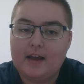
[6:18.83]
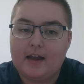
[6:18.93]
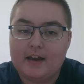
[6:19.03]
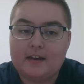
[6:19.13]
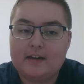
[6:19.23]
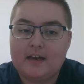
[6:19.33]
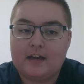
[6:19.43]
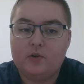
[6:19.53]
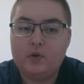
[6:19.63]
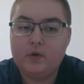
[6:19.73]
And it had
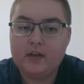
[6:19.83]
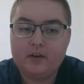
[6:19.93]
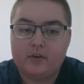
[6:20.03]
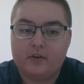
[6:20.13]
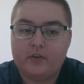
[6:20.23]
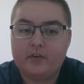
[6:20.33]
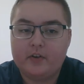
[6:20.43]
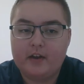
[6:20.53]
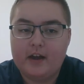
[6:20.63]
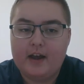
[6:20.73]
taken 2 years
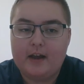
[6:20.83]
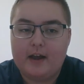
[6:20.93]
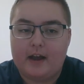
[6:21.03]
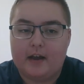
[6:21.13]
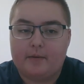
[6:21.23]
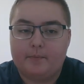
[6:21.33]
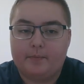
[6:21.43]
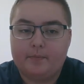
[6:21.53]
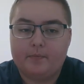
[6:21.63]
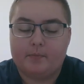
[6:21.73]

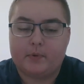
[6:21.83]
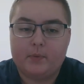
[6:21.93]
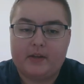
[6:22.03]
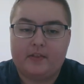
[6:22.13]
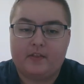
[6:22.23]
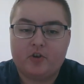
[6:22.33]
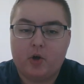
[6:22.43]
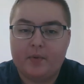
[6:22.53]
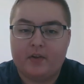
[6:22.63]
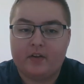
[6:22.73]
between the
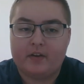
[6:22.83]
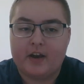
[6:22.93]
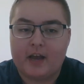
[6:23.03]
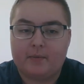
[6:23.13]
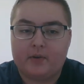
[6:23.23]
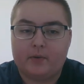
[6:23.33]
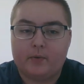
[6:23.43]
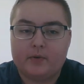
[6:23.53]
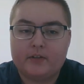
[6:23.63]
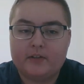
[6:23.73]
shop assistant
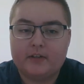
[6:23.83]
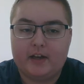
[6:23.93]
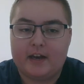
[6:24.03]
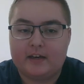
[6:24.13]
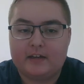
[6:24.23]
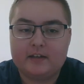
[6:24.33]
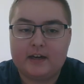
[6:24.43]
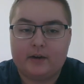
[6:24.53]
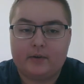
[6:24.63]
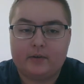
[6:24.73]
episode and
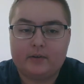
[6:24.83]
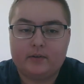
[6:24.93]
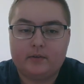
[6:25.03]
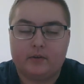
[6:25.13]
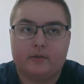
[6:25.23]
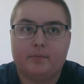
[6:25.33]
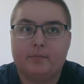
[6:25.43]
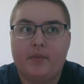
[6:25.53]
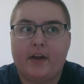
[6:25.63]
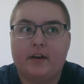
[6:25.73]
now, or
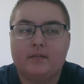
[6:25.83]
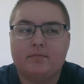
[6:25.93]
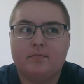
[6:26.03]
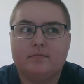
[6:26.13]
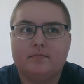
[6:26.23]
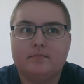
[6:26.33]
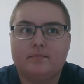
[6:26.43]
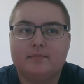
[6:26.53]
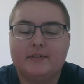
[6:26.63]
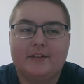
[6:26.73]
then,
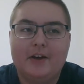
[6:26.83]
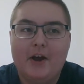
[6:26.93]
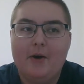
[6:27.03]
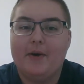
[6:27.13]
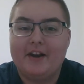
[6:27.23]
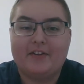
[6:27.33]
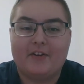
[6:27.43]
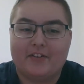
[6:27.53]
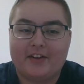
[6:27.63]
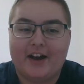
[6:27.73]
when I
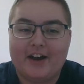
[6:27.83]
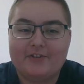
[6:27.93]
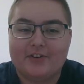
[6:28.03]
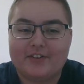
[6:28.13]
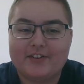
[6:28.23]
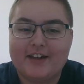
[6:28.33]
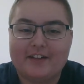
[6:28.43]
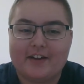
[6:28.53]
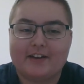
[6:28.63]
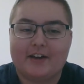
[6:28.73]
saw a psychiatrist to
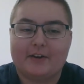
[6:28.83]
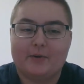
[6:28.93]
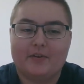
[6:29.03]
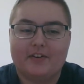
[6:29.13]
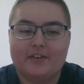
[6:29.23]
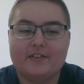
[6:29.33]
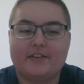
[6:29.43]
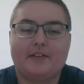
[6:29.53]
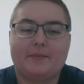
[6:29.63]
get that diagnosis.